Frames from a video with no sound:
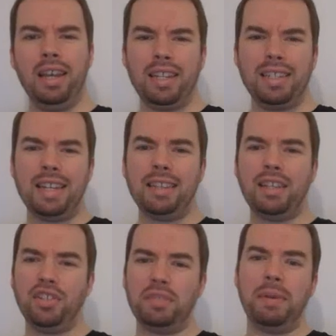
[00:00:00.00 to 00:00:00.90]
Instead, they
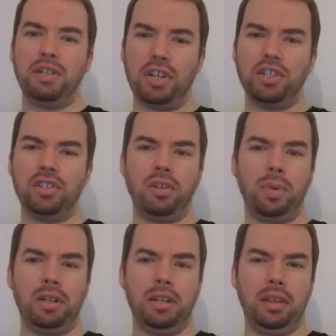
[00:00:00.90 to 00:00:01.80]
just make gestures at
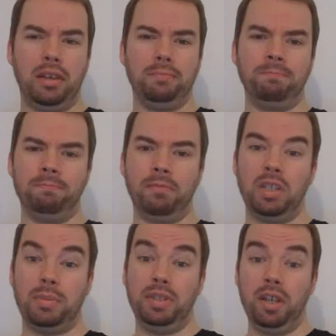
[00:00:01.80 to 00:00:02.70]
one another.
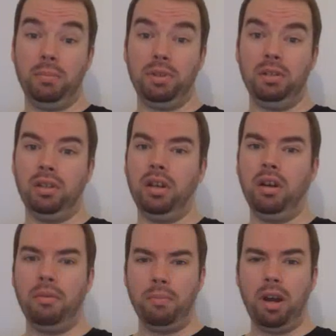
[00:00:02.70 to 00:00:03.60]
It's been dubbed
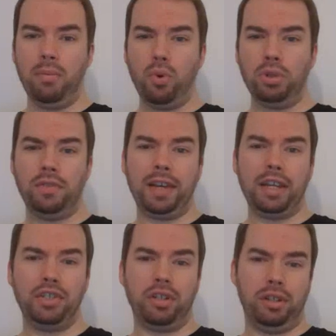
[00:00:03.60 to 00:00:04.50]
Mime Wars of a
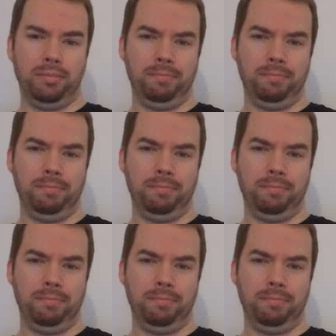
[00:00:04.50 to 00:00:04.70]
Geisha.